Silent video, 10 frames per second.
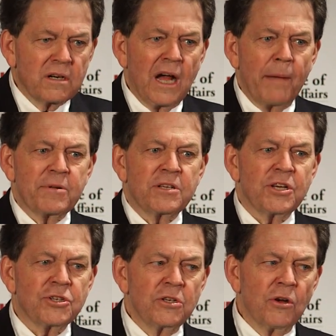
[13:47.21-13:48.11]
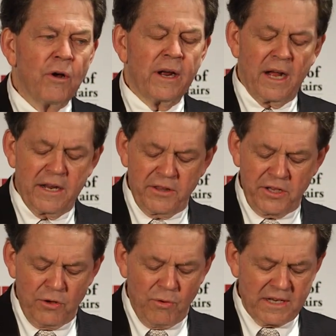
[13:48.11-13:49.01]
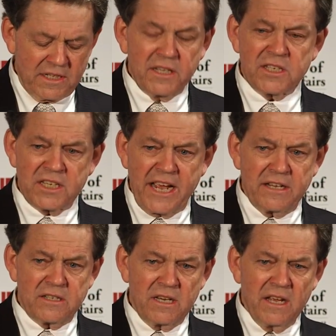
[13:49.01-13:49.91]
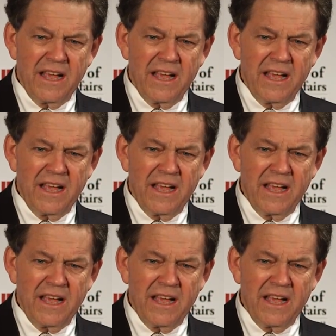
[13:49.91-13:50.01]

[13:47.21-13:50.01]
competition going on in the U.S. and the states.